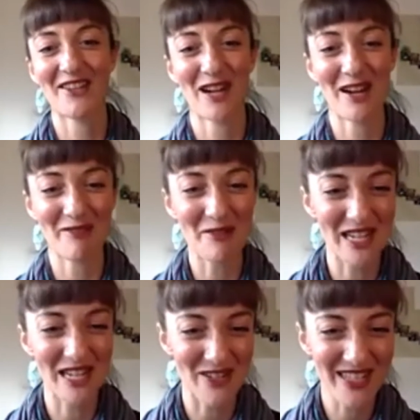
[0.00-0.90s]
for
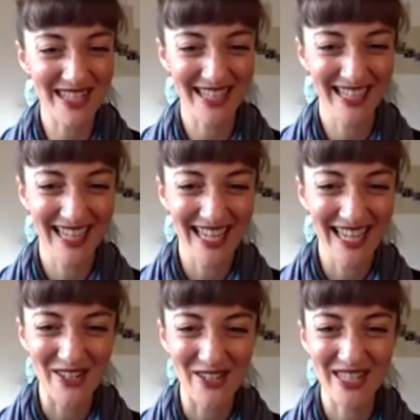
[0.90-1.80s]
everyone who's
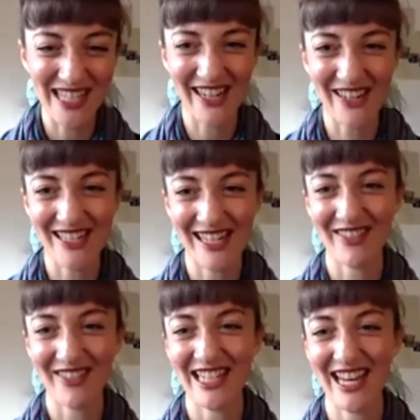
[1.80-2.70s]
here.
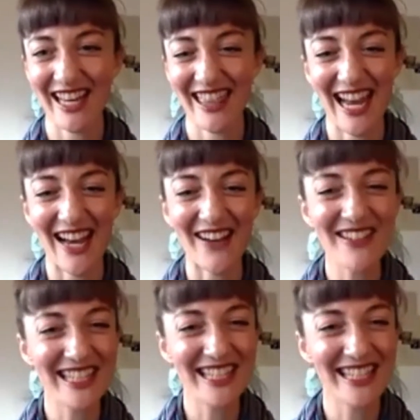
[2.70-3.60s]
Definitely check that out.